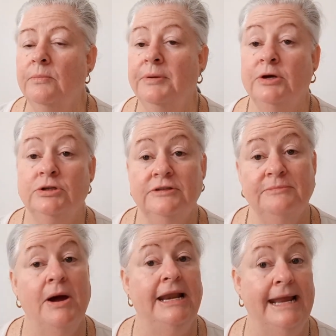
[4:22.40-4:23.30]
because
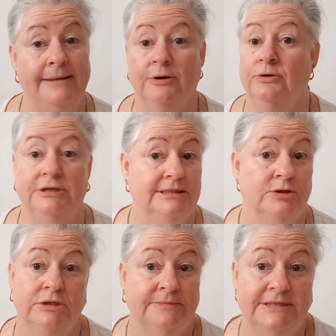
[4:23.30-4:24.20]
my neighborhood is
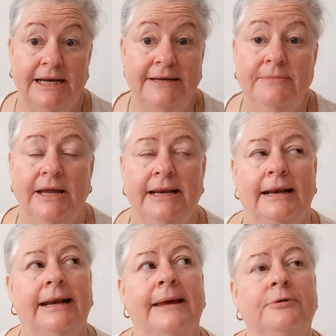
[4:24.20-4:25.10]
not Abdali, my
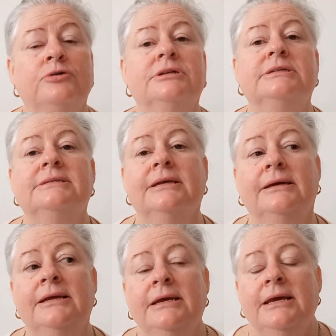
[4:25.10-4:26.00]
neighborhood is
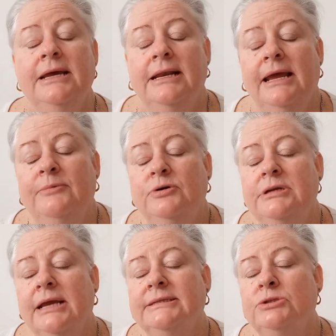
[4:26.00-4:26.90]
the neighborhood
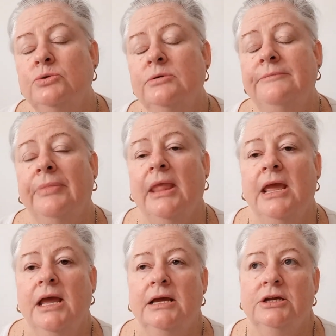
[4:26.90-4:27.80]
next door,
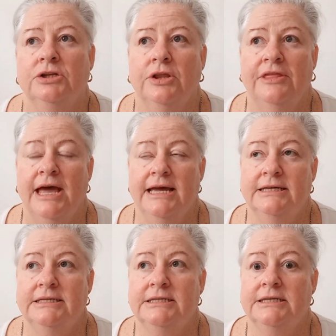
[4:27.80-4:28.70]

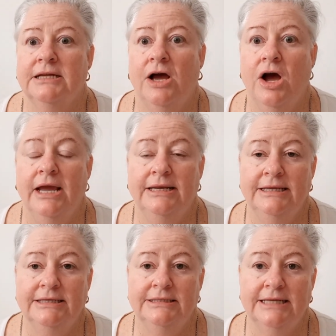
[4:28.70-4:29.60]
that I
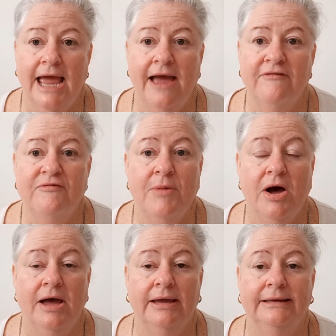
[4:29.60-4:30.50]
needed to have
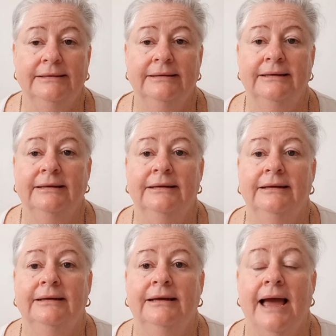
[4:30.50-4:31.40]
my
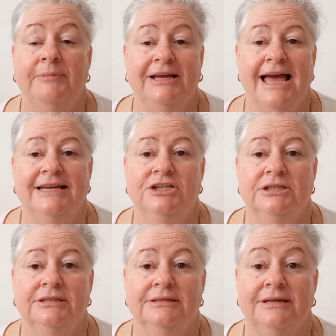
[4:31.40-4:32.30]

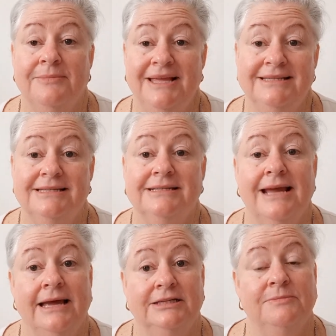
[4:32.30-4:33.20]
application commenced
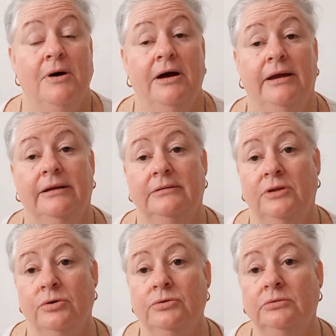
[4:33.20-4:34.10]
at my
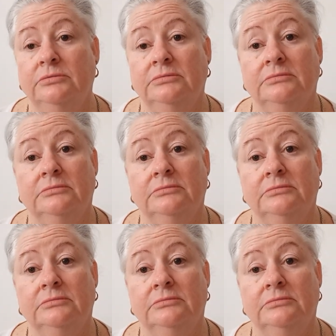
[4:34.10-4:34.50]
local